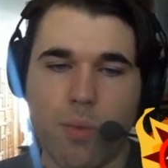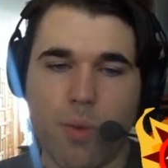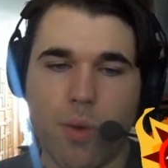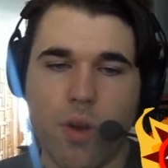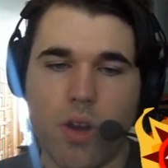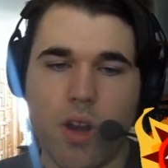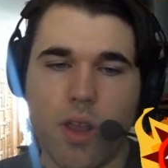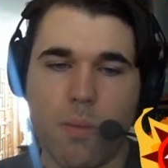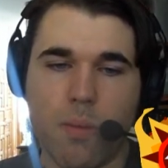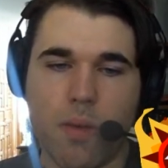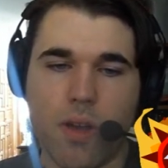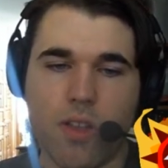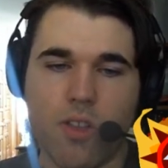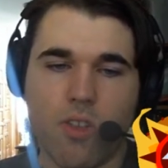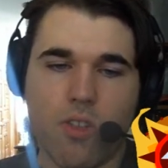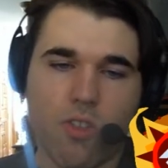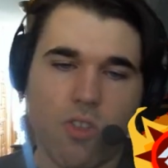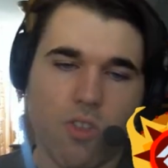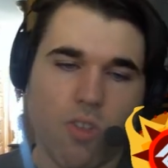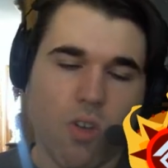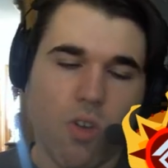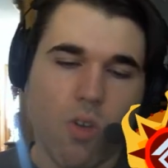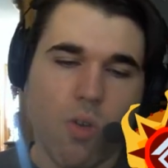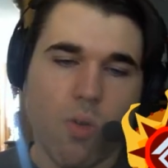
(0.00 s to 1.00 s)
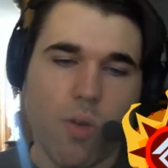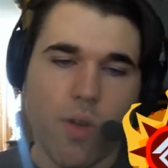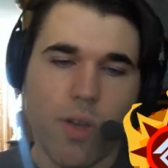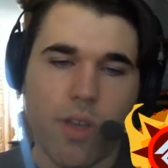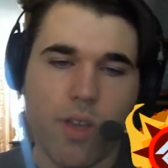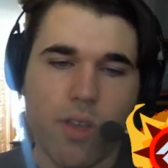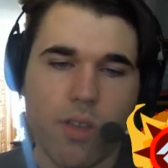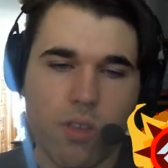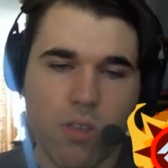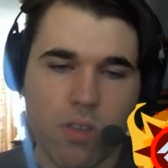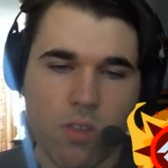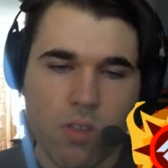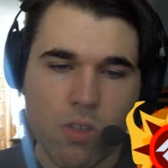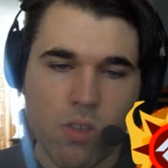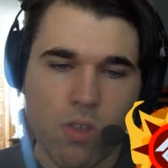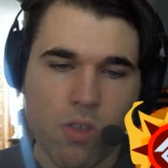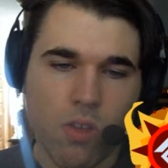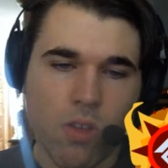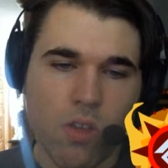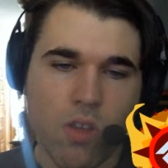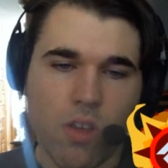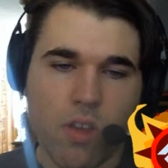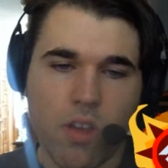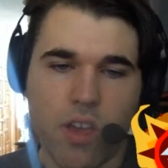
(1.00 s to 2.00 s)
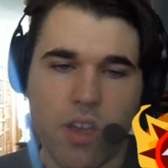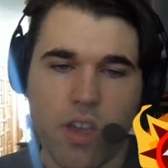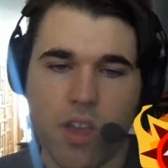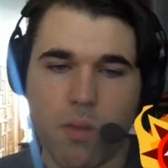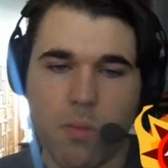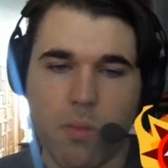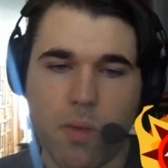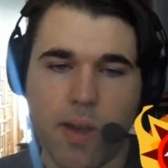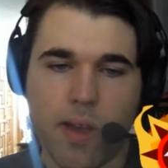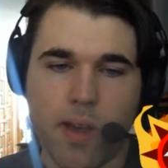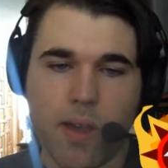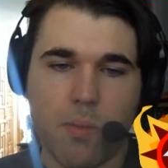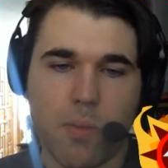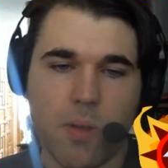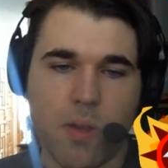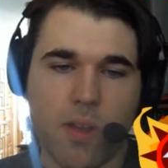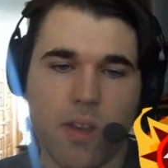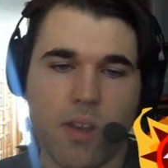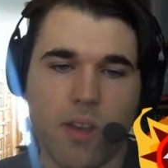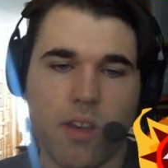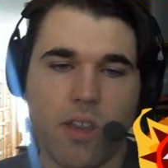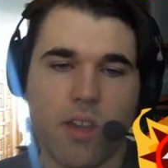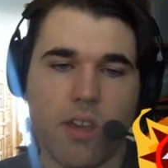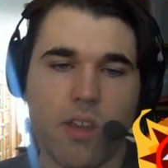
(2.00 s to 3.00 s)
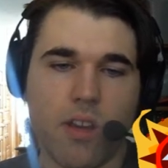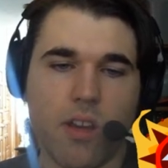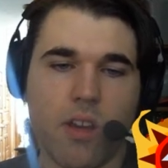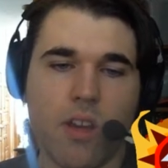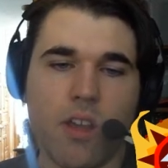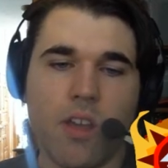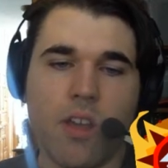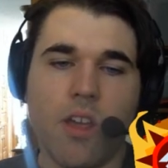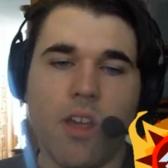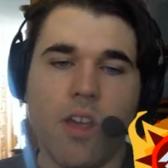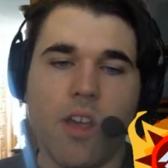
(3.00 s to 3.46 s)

pretty much always, in my opinion.